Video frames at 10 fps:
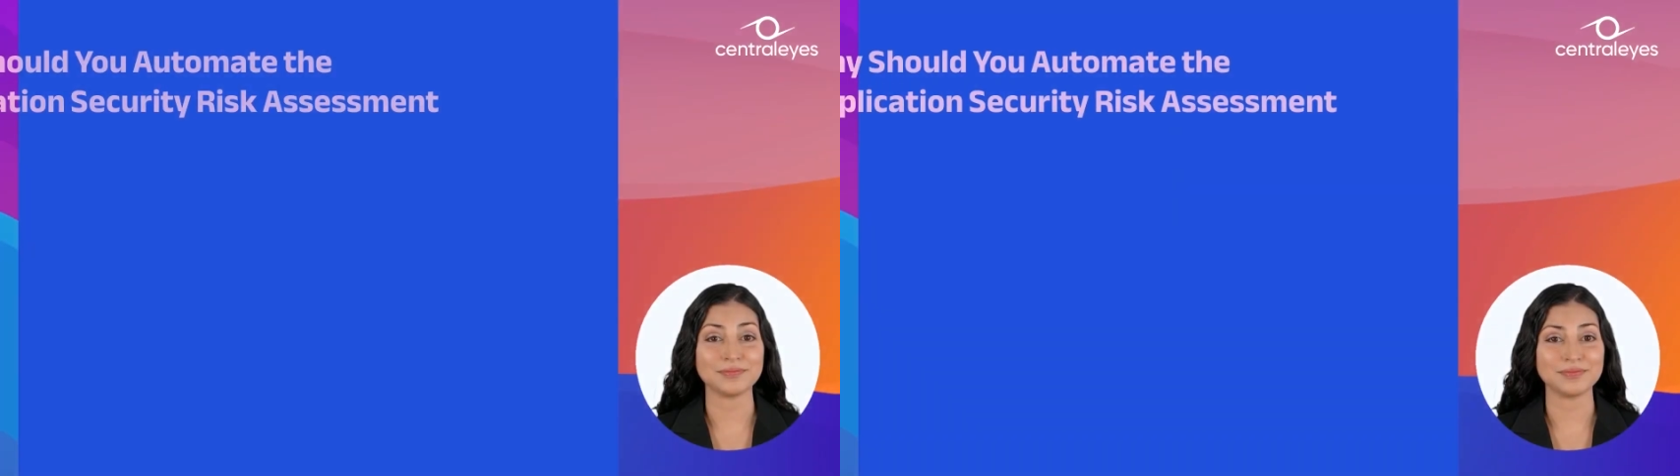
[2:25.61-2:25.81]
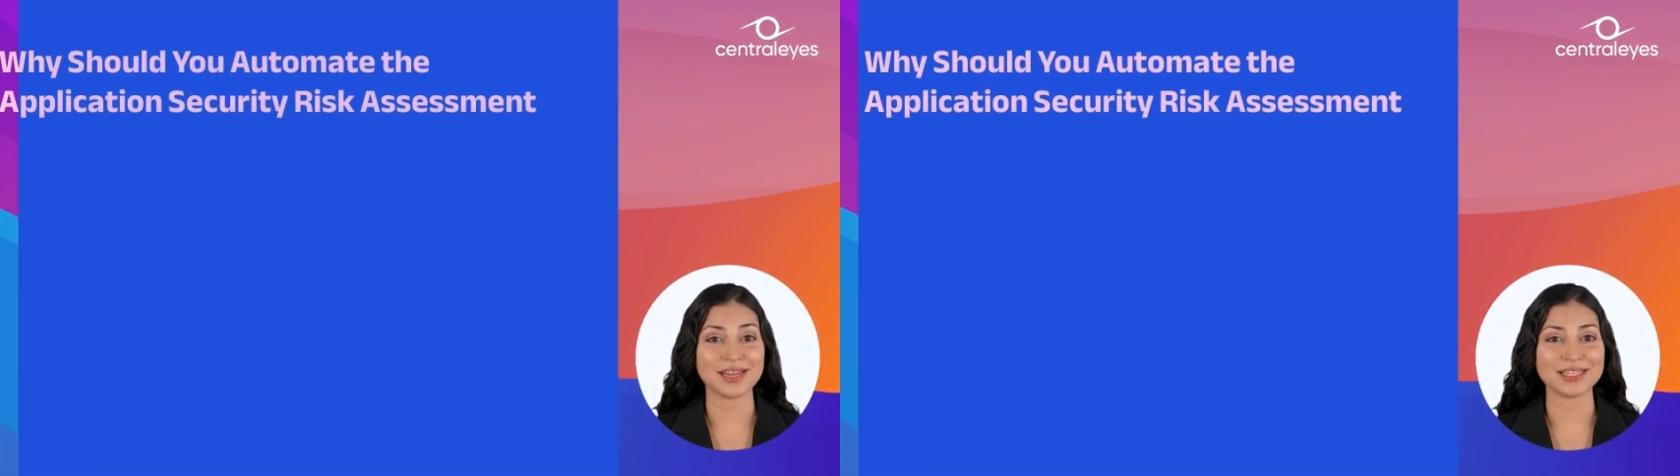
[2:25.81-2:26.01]

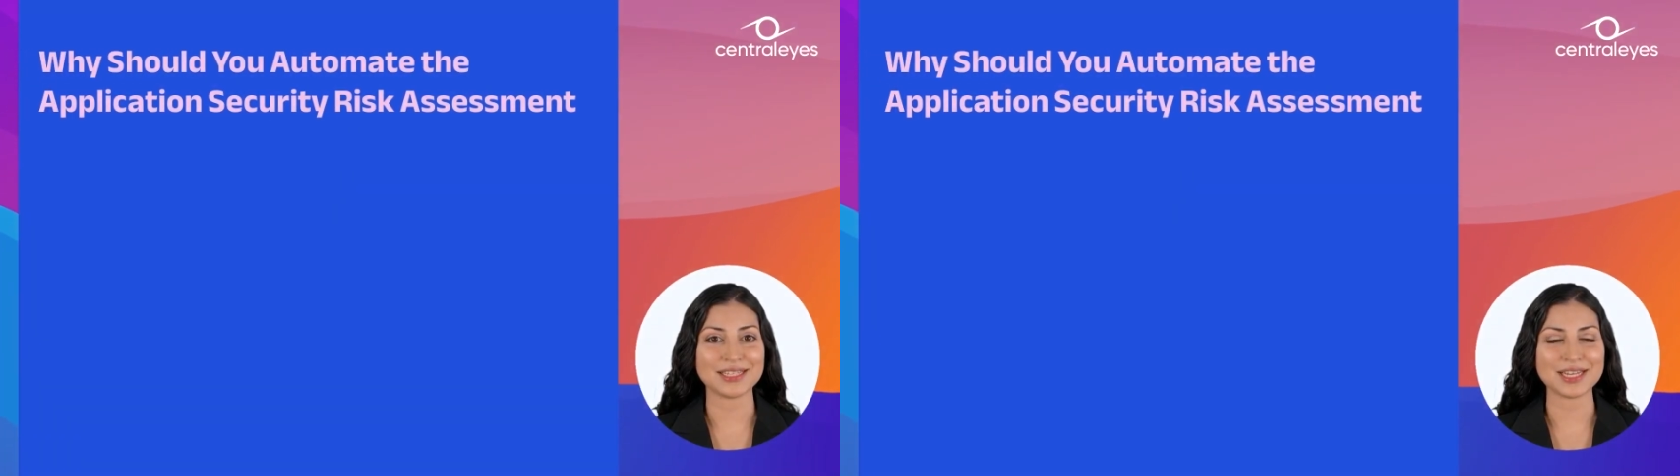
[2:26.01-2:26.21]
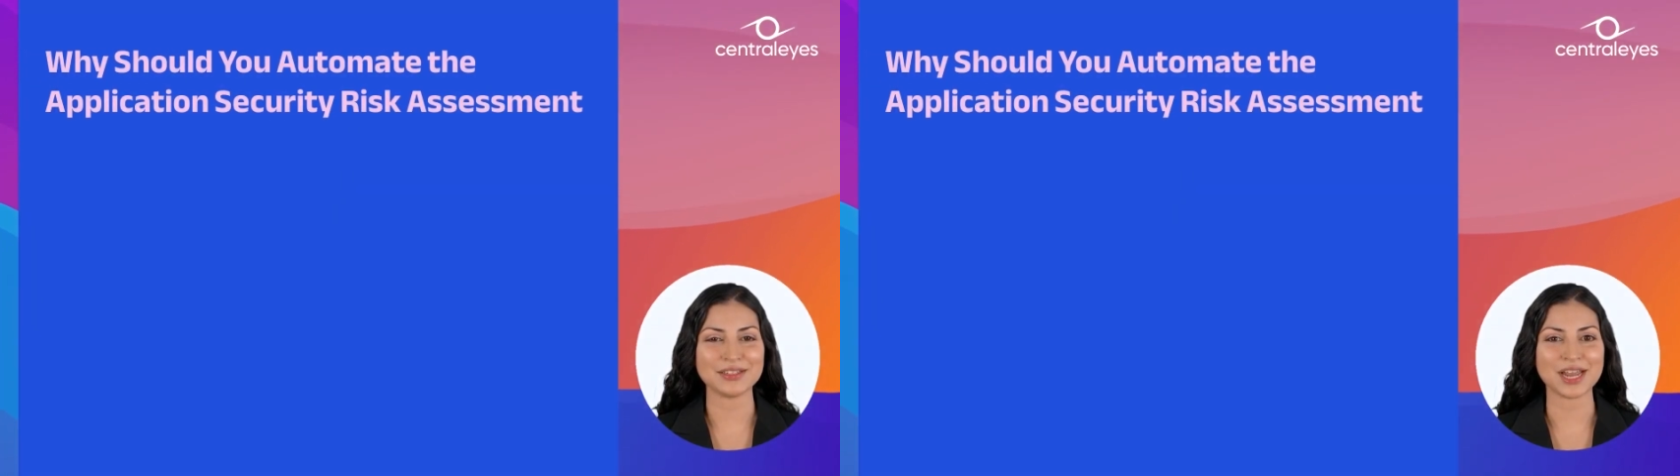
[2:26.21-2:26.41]

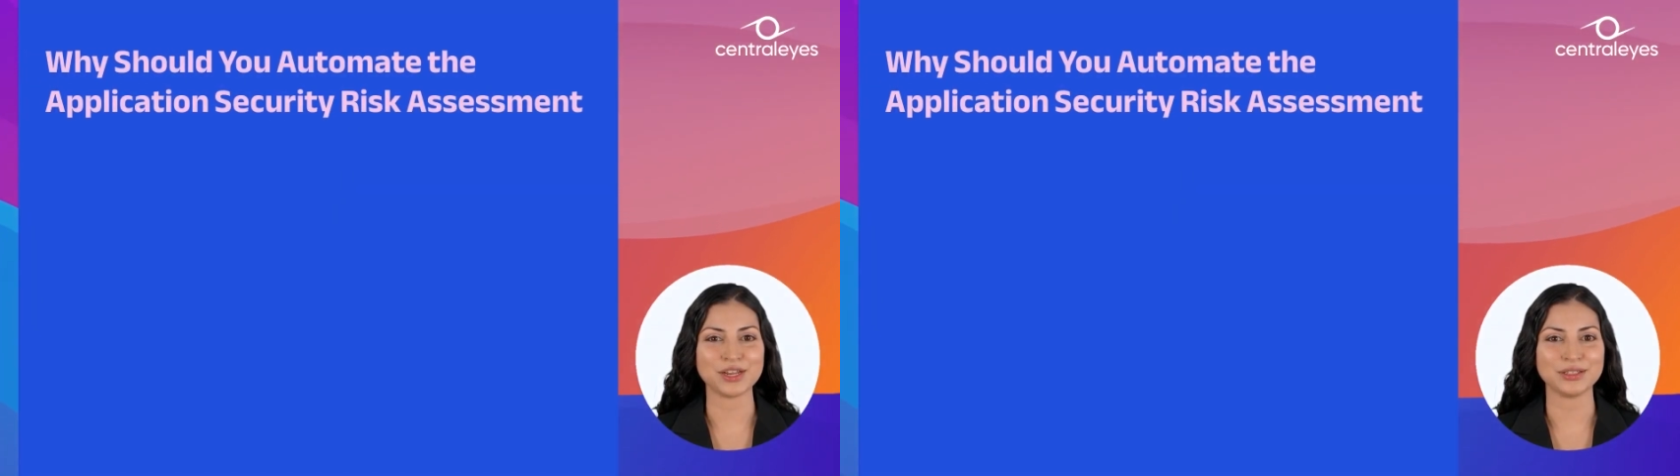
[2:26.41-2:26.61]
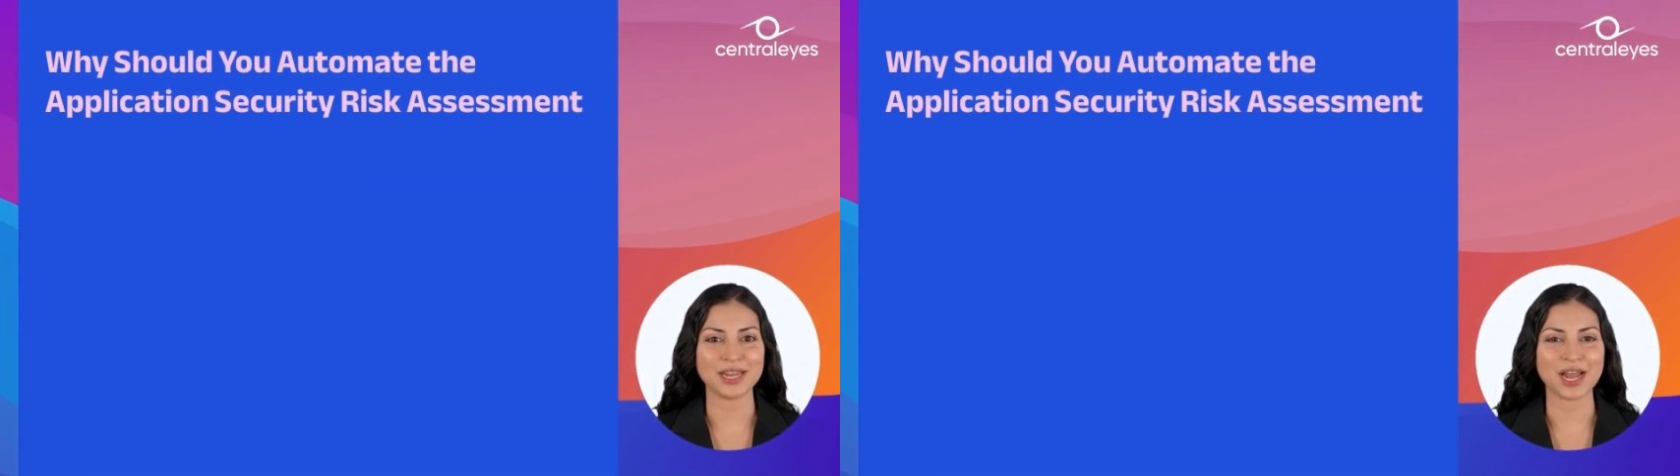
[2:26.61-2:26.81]
Businesses that
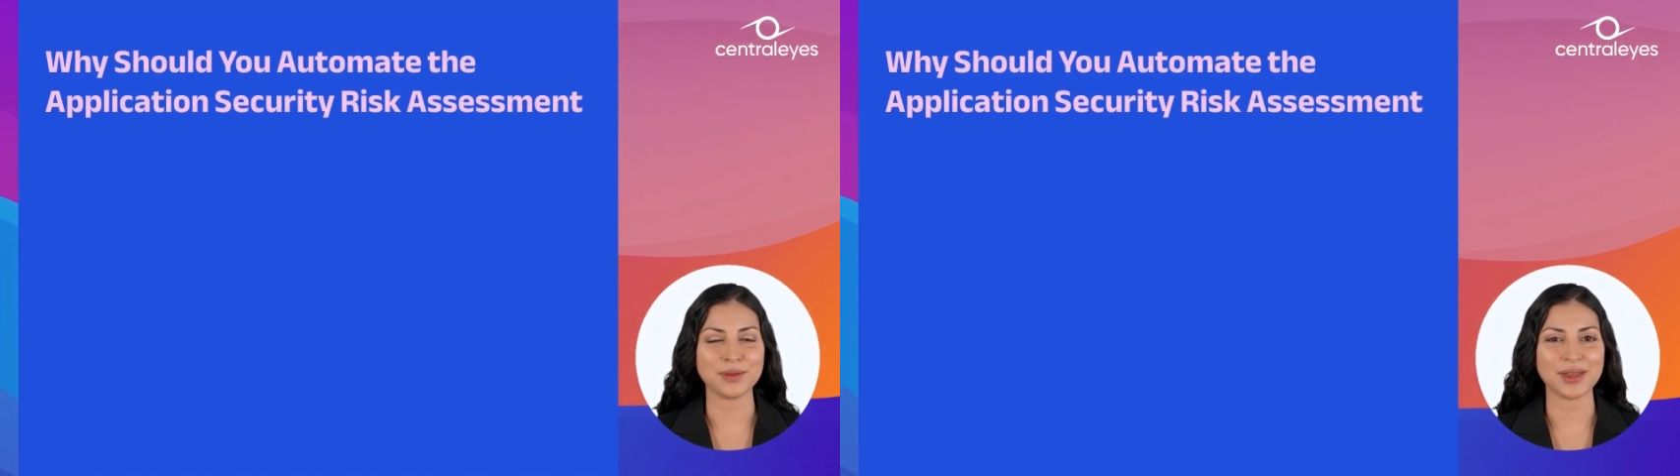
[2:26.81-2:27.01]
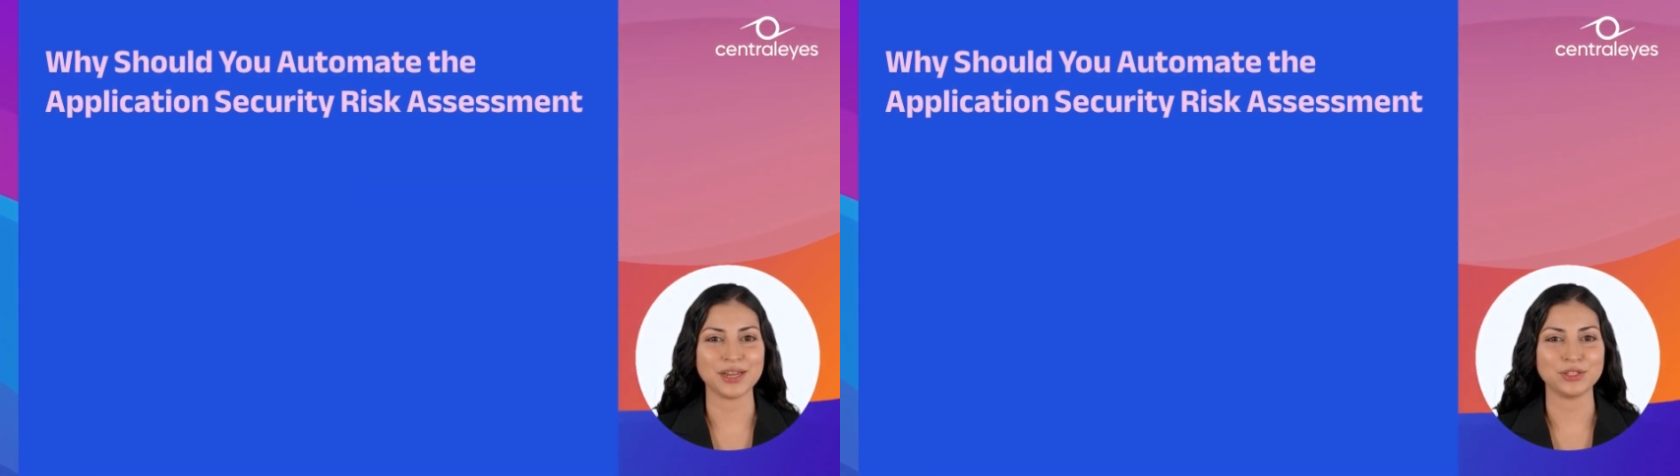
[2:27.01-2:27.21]
use automated